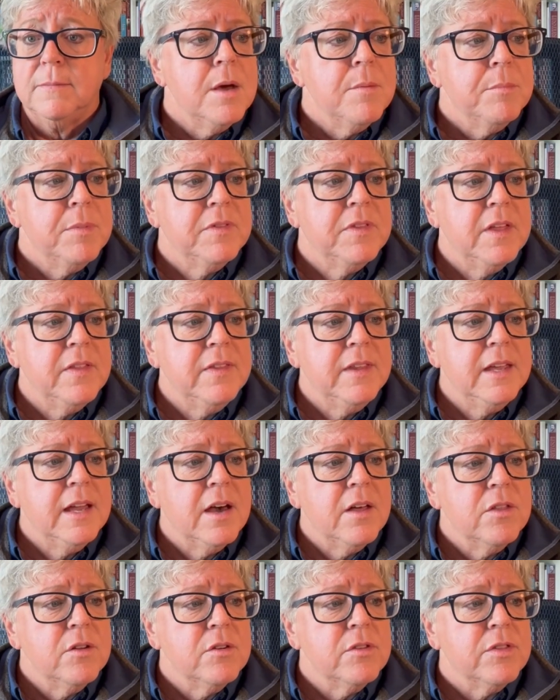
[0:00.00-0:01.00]
But then the
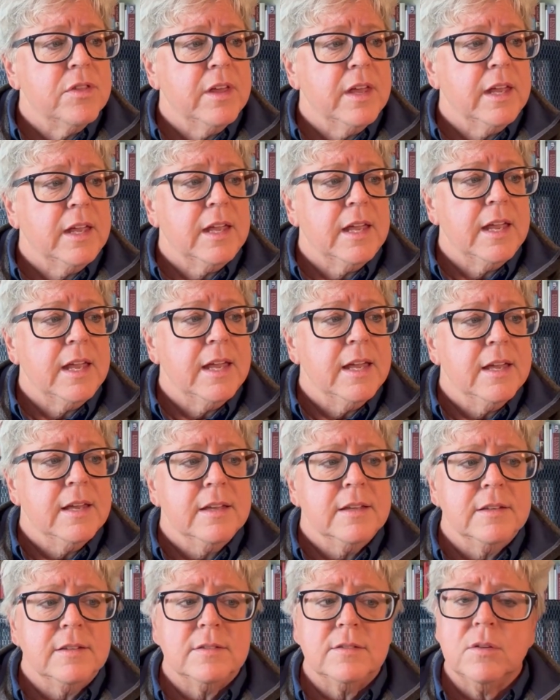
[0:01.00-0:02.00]
other thing
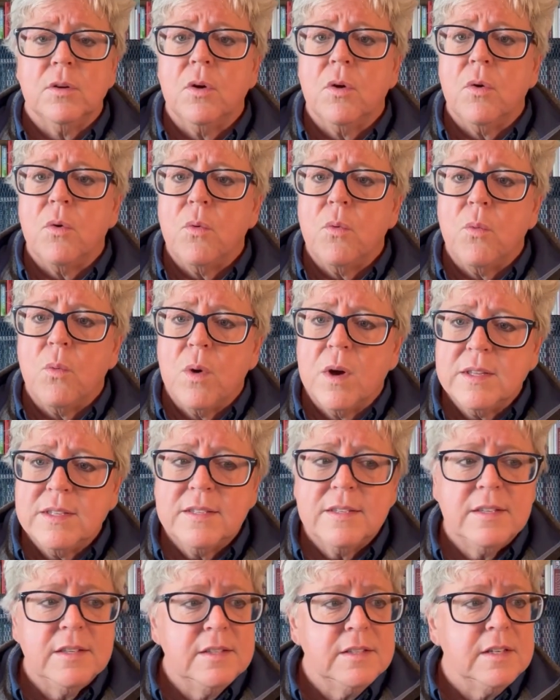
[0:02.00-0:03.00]
is, what's
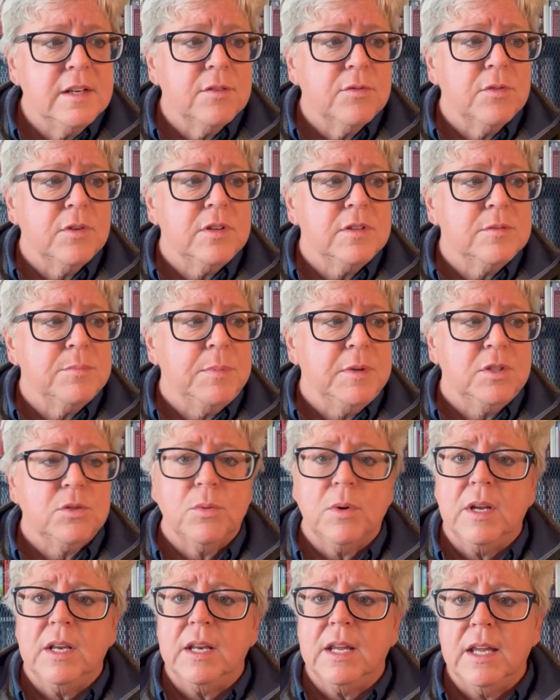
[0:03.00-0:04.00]
the difference
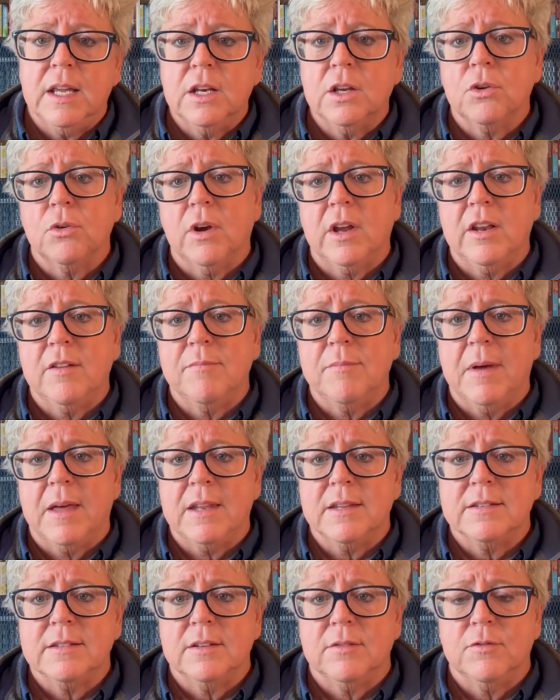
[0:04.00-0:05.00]
between integrative
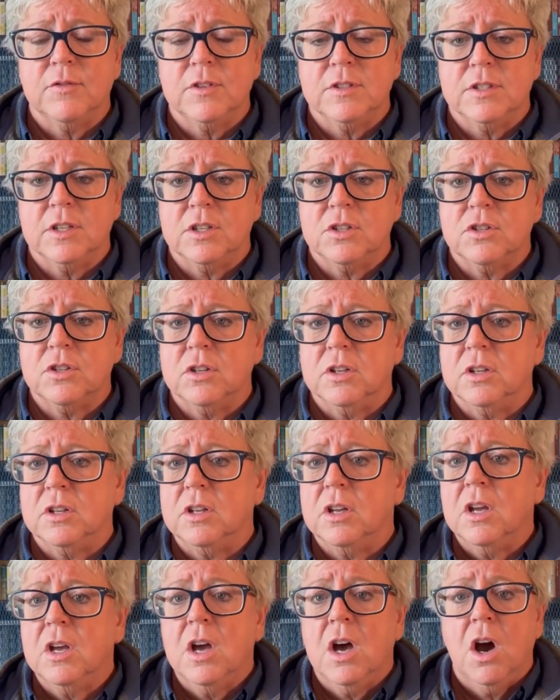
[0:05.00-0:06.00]
medicine
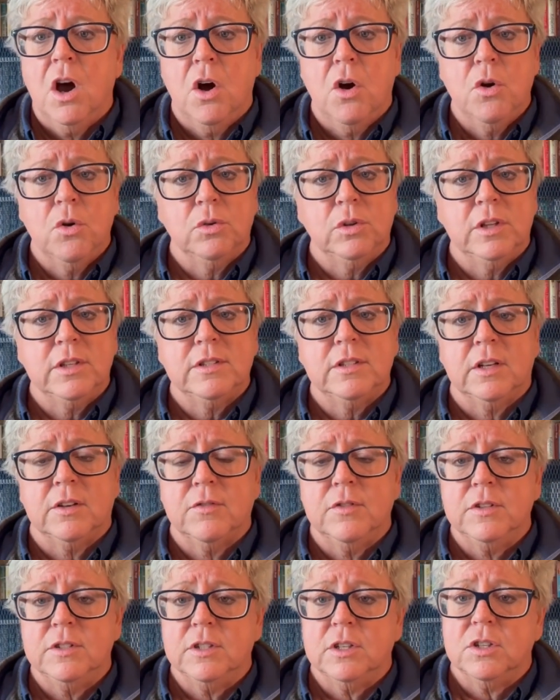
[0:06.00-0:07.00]
physician, a holistic
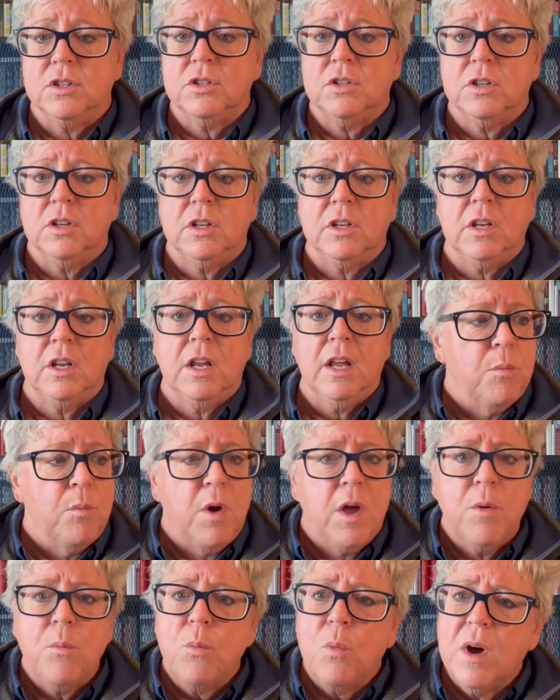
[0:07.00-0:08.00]
physician,
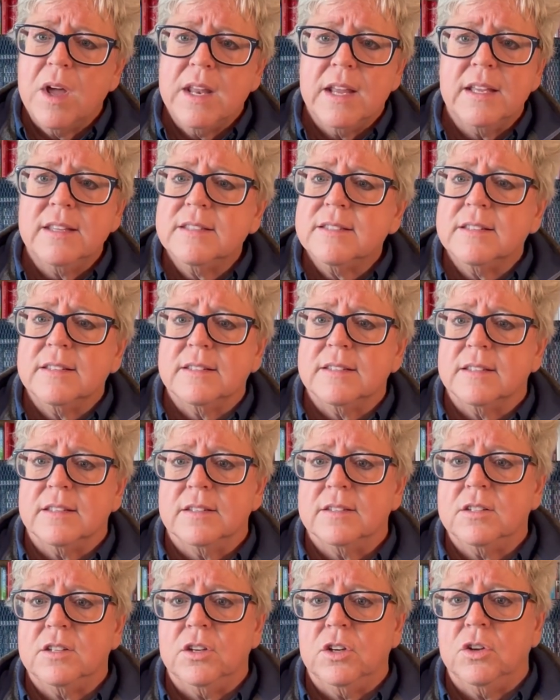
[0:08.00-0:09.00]
and what
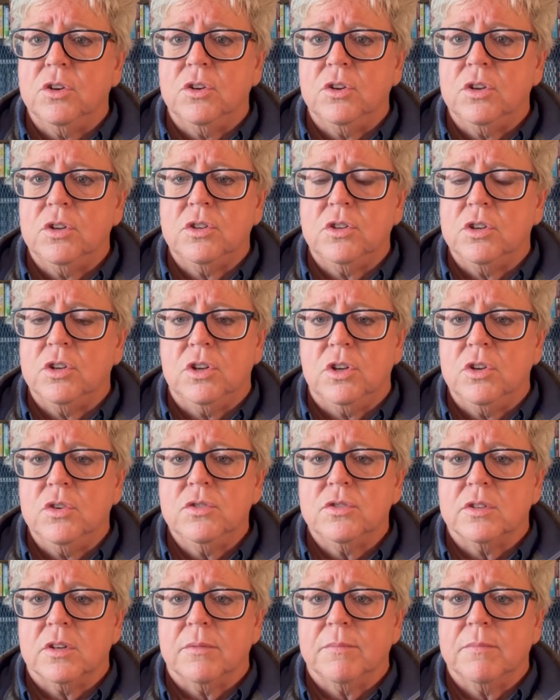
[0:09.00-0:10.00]
instances do you
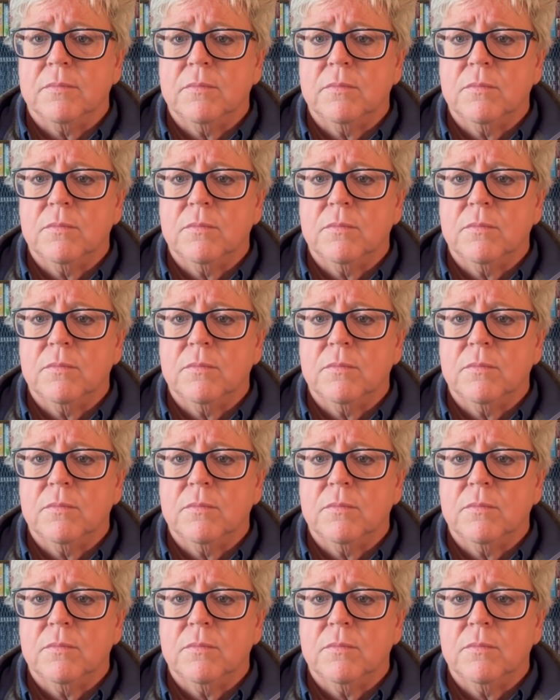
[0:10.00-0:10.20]
use them?